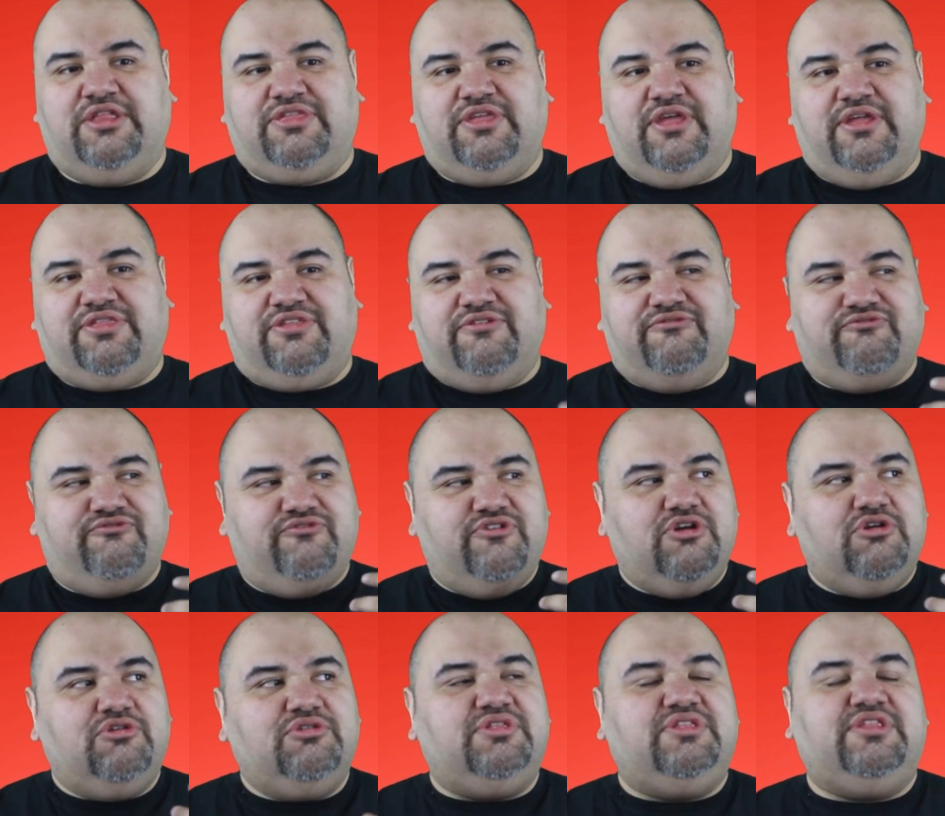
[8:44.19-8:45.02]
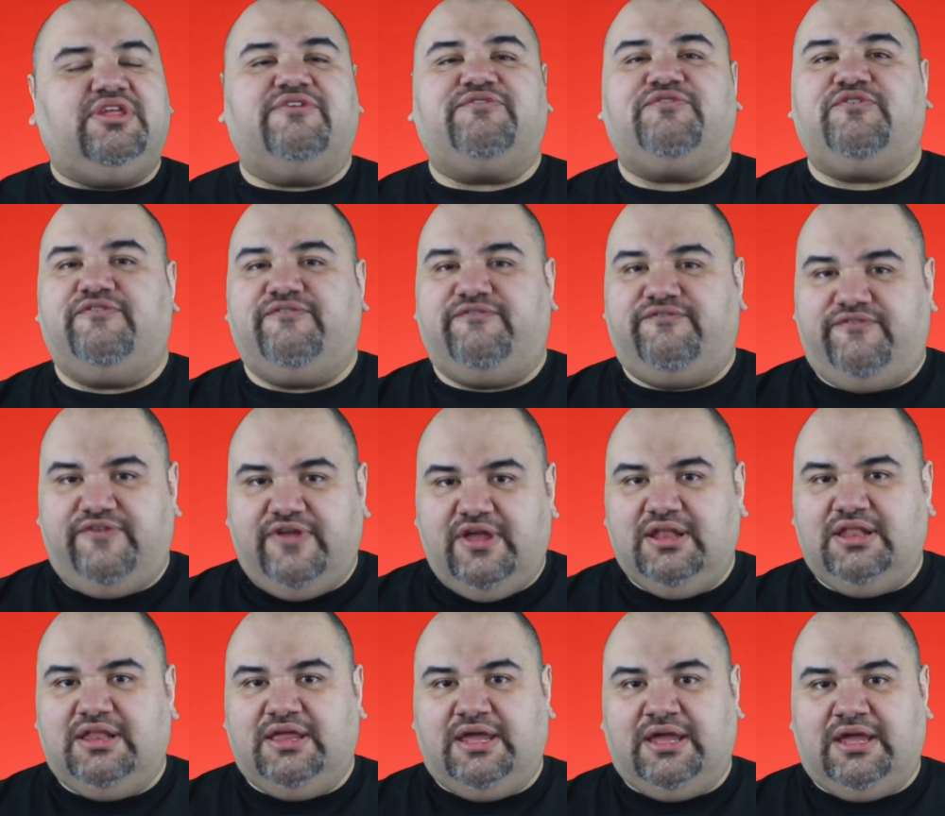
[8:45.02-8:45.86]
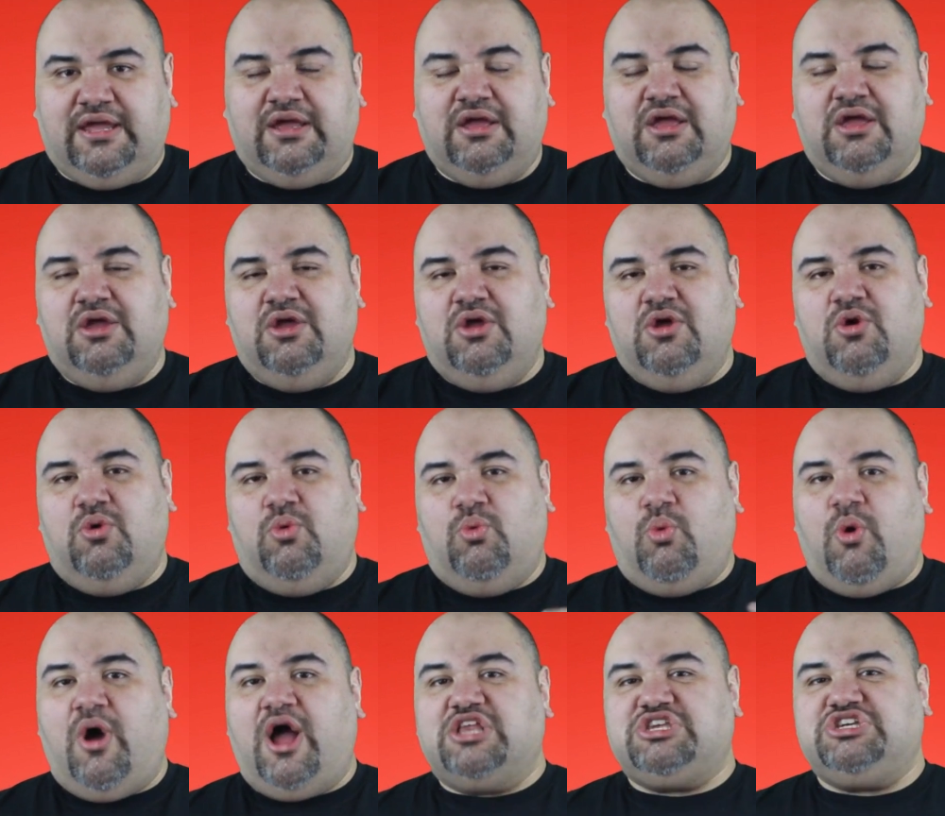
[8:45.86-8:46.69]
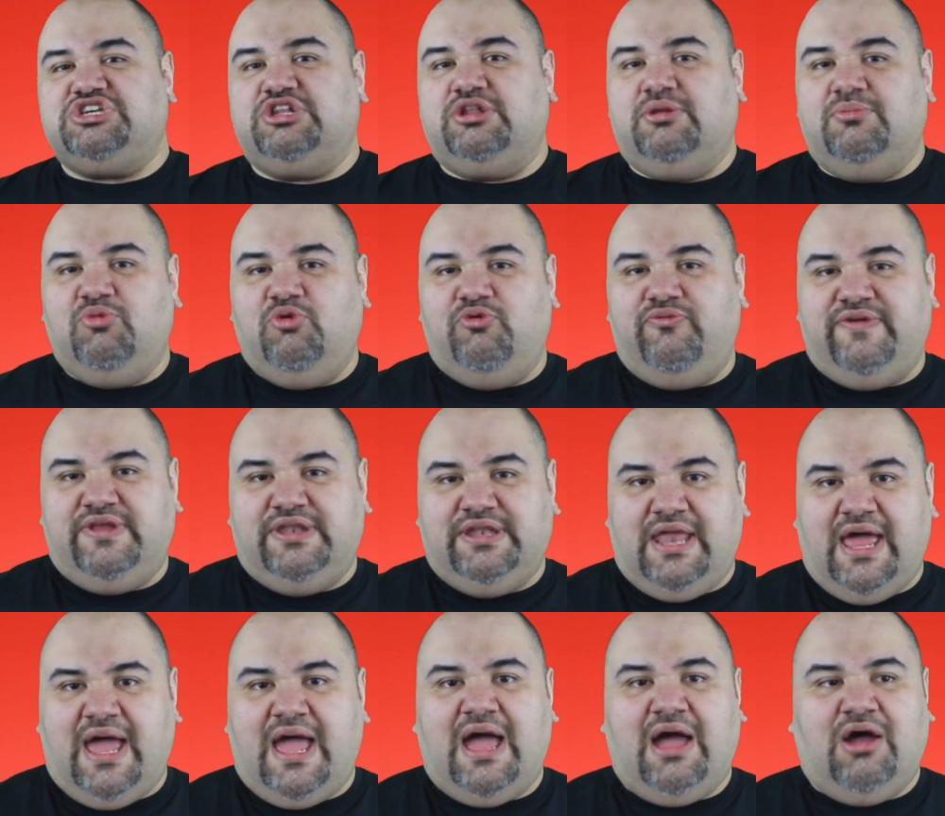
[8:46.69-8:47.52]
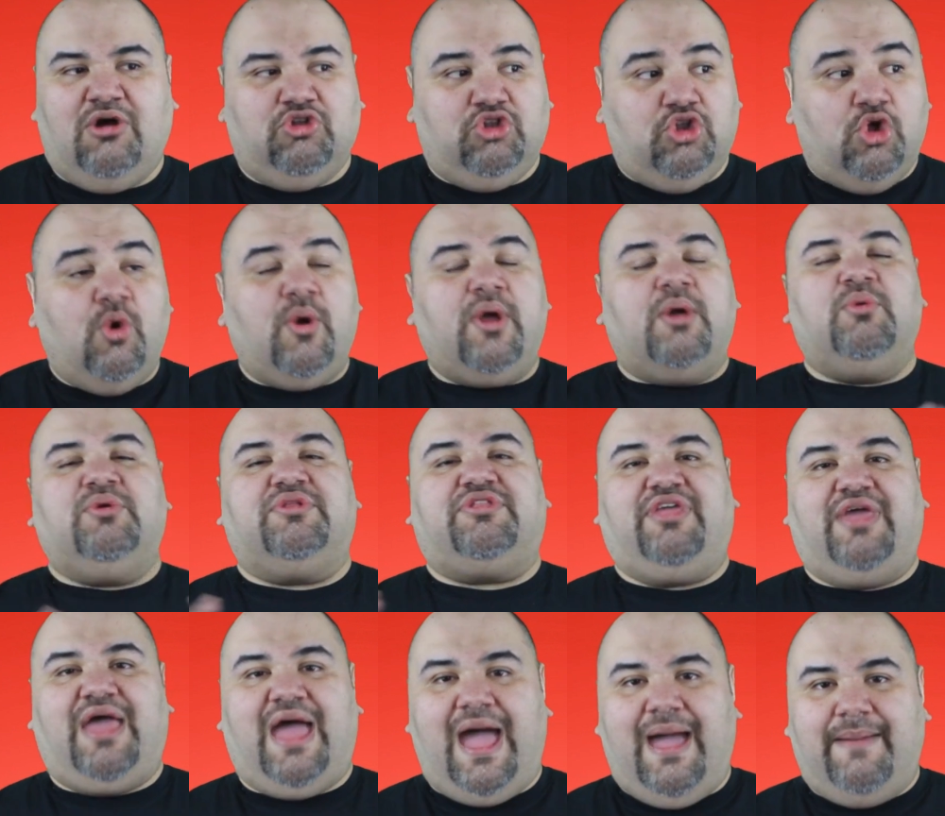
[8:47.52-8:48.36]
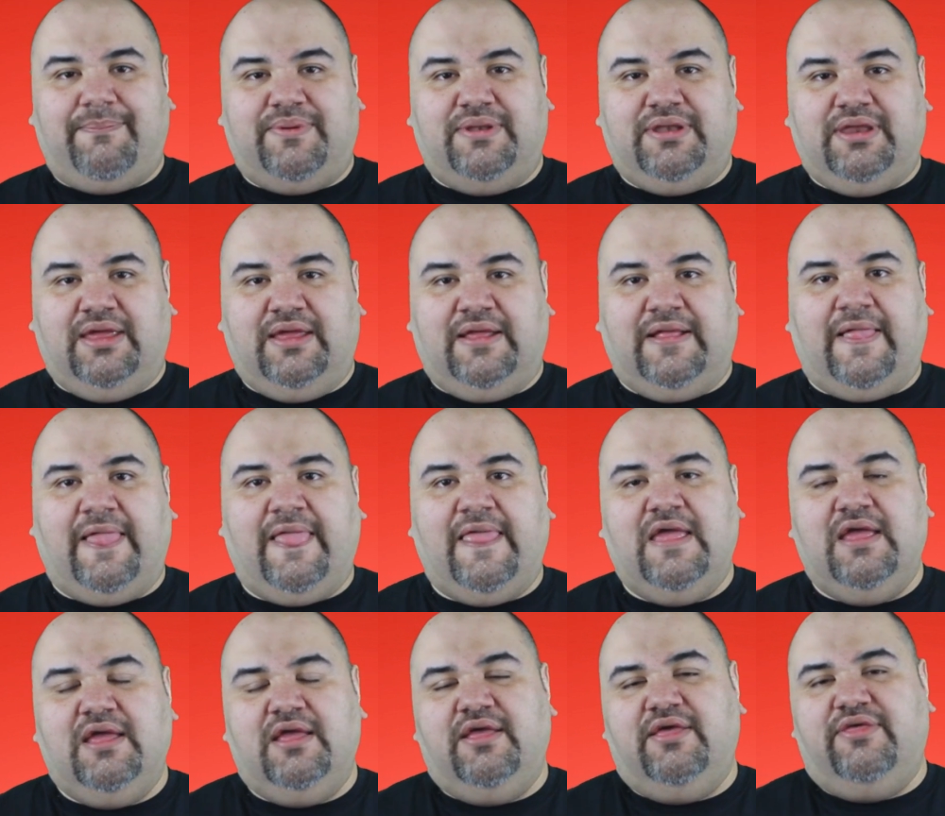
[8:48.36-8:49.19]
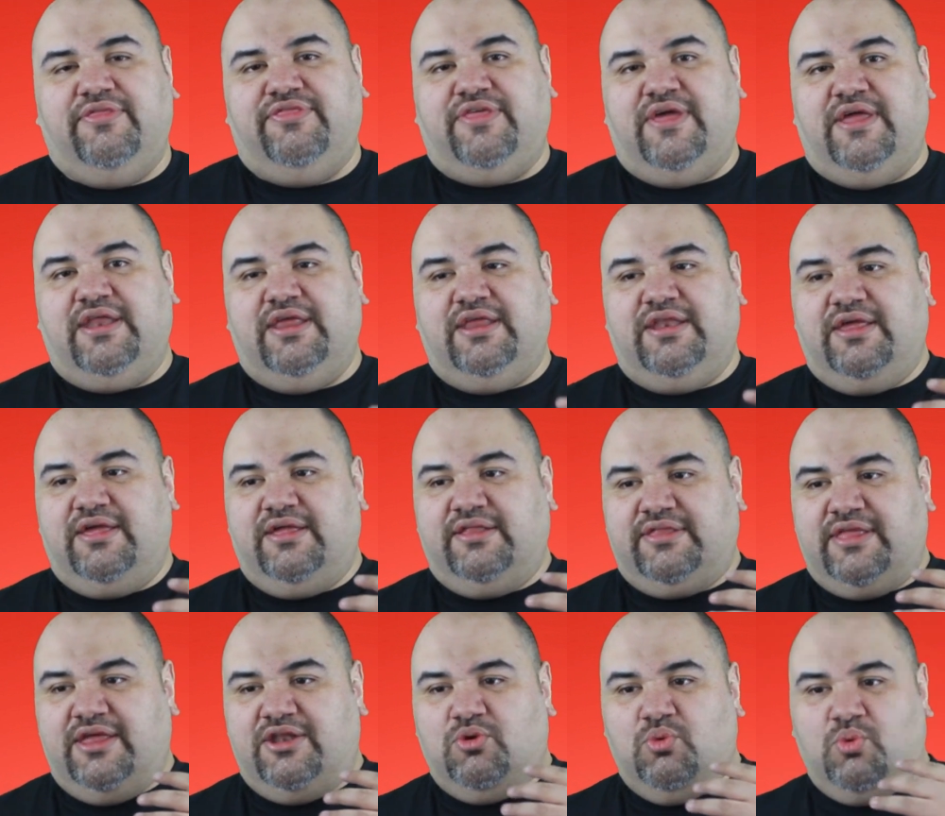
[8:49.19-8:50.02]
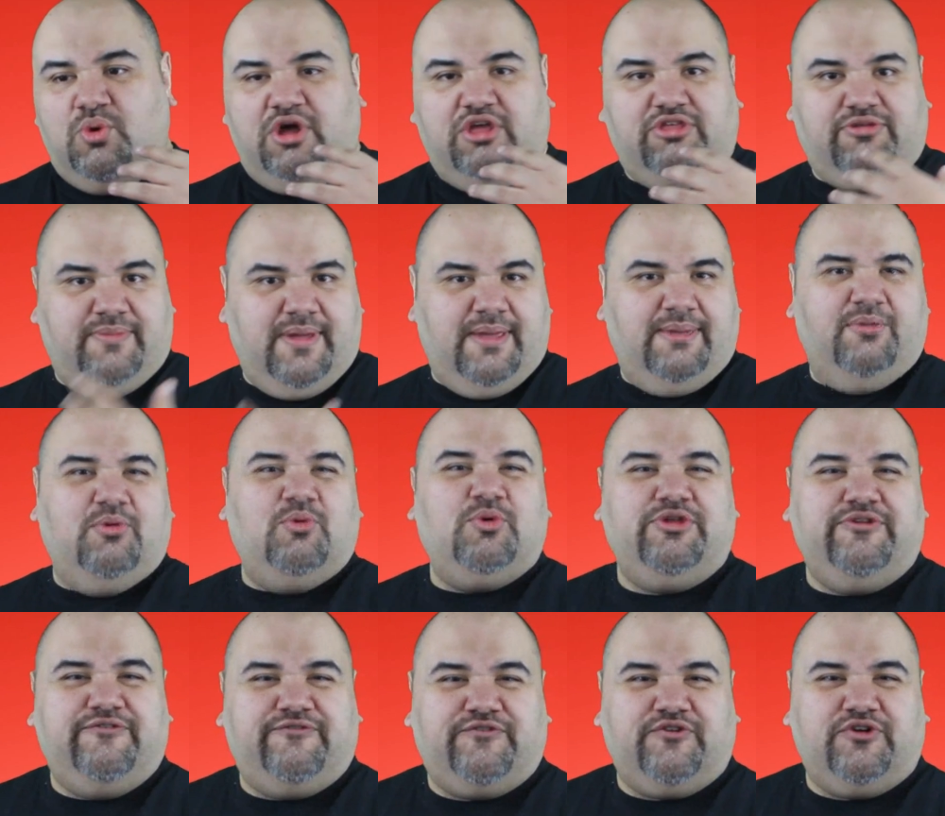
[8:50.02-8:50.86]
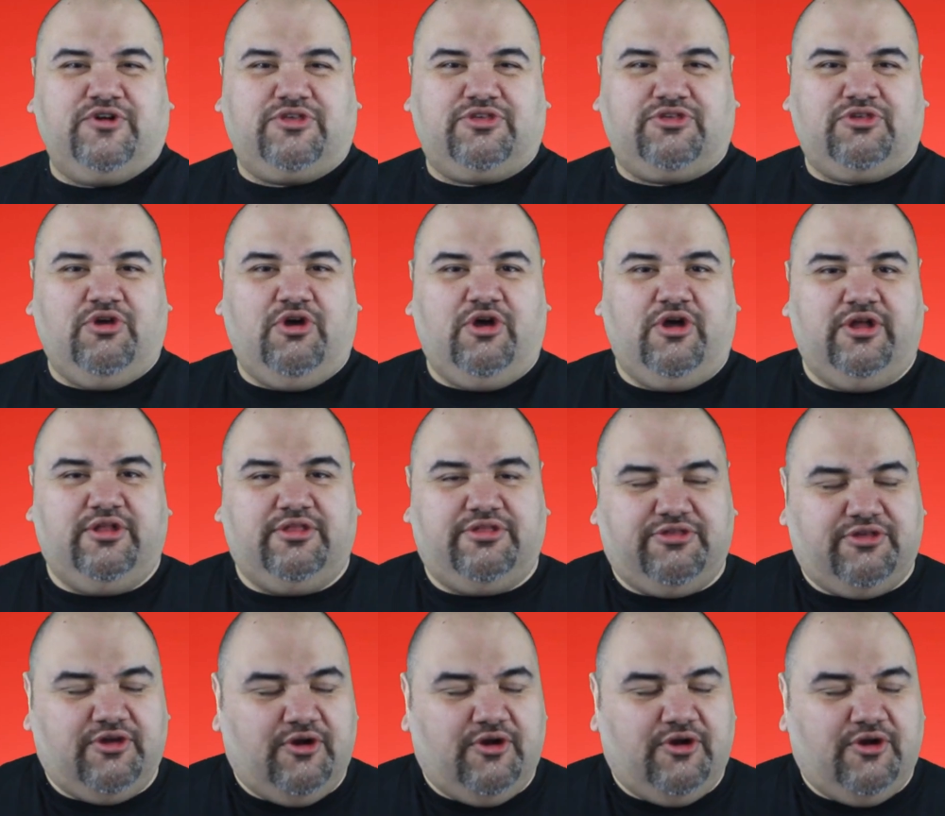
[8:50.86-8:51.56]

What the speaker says: It's a real different feeling watching the movie now, knowing what's happening, than it was maybe when you first saw it.